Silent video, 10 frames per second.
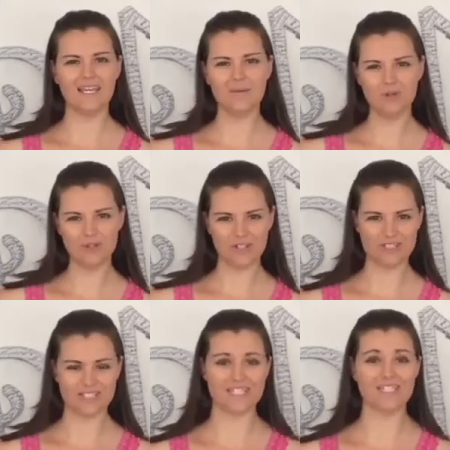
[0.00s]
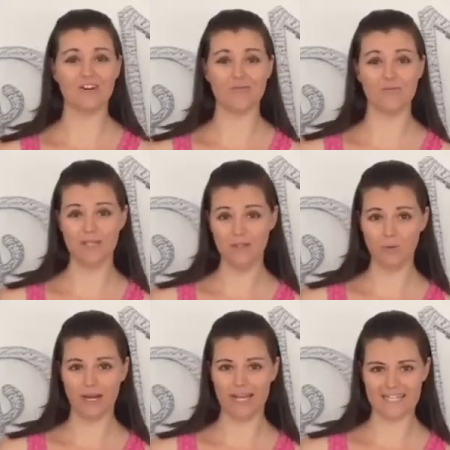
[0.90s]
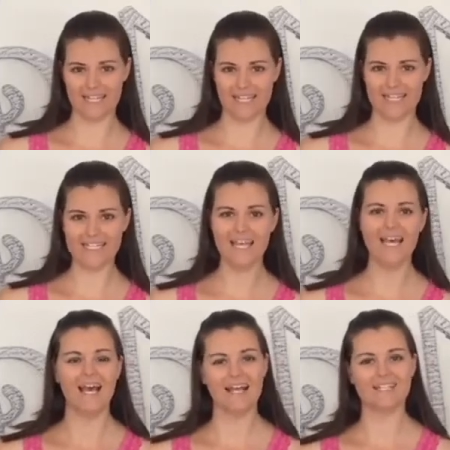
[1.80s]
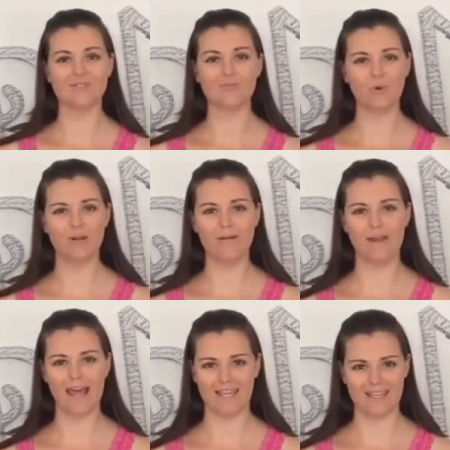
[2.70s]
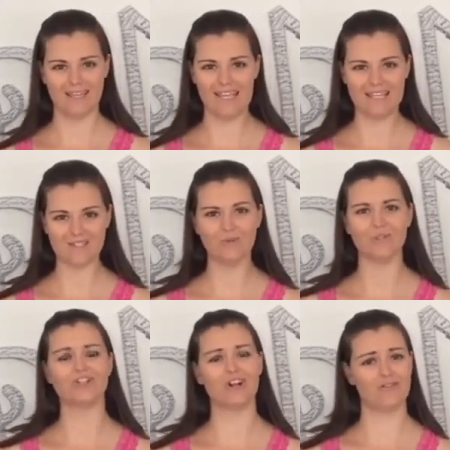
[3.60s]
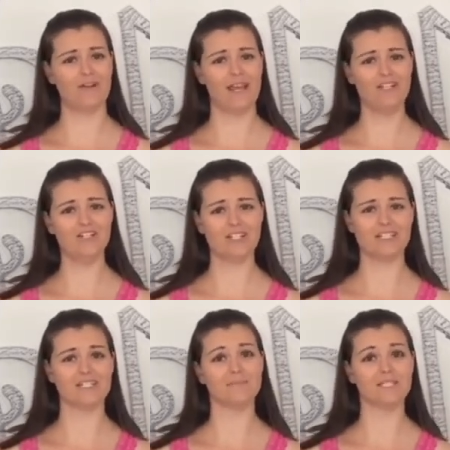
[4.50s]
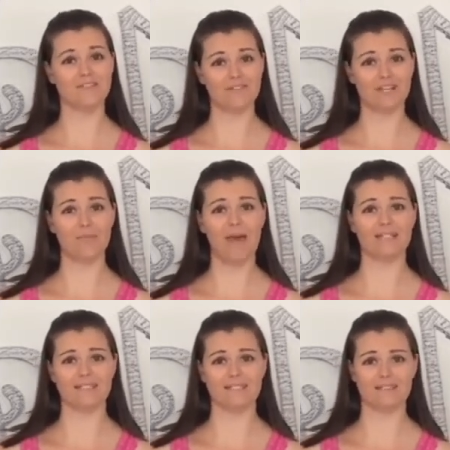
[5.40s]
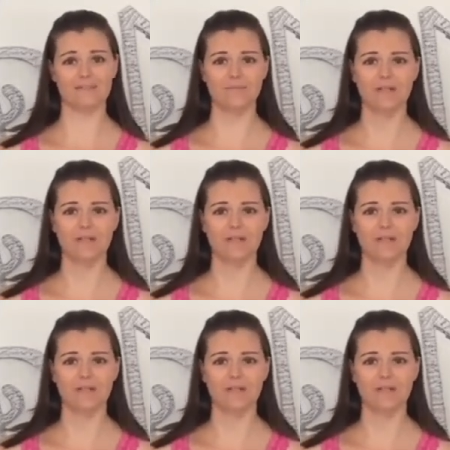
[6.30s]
The keyboard consists of big white keys and smaller black keys which are arranged in a specific pattern.